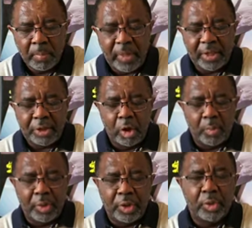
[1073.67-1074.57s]
that's
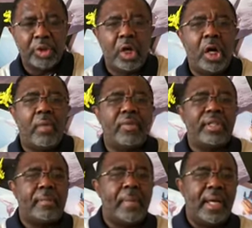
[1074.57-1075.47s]
going to produce a
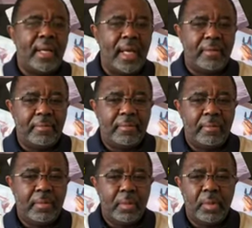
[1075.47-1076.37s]
harvest in my life?
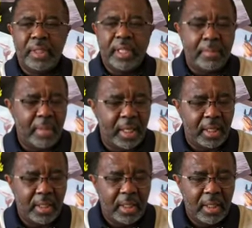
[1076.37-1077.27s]
What does that mean?